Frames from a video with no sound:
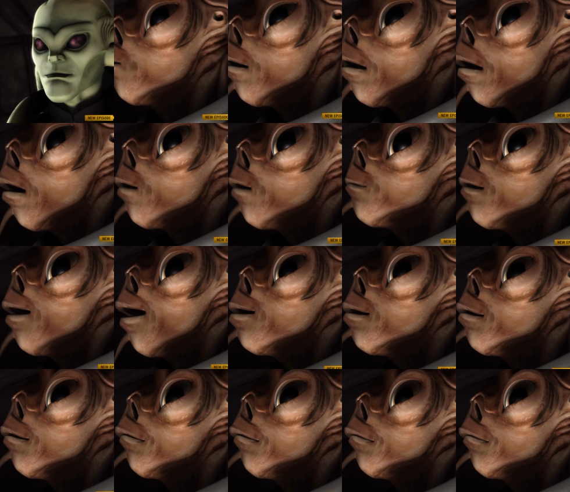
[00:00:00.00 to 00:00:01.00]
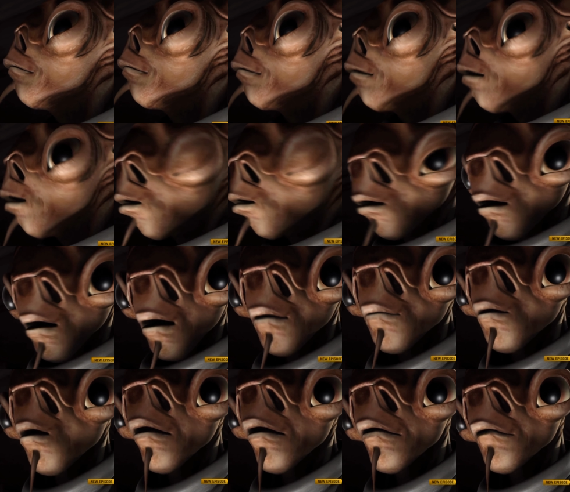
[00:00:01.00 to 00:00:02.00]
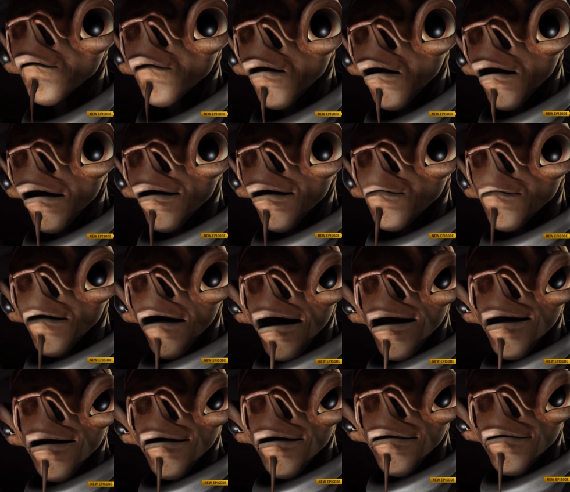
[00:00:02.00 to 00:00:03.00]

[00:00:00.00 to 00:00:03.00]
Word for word: we the bait? Or is Grievous the bait?